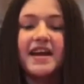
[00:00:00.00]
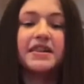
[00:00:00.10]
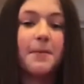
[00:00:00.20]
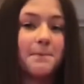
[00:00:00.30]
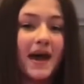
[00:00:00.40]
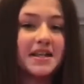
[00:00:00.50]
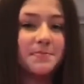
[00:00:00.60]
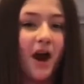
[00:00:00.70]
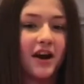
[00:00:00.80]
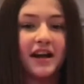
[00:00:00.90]
The best
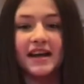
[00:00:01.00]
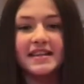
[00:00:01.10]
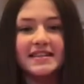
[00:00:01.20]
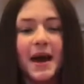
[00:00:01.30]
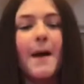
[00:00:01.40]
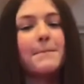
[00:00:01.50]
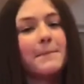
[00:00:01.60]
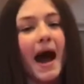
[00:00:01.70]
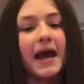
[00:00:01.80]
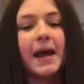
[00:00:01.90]
part is
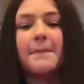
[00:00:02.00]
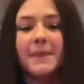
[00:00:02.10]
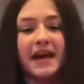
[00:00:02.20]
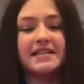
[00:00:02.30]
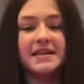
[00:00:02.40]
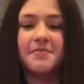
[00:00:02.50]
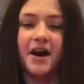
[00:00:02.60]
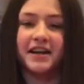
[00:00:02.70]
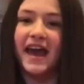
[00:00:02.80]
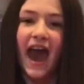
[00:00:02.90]
My Painting
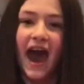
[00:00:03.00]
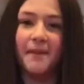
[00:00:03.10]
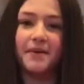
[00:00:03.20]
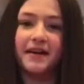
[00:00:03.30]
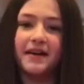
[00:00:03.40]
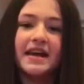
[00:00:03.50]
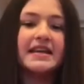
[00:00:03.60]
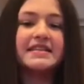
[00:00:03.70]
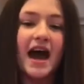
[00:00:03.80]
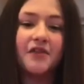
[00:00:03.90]
Party app.
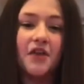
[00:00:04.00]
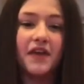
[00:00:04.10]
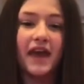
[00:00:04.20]
Download the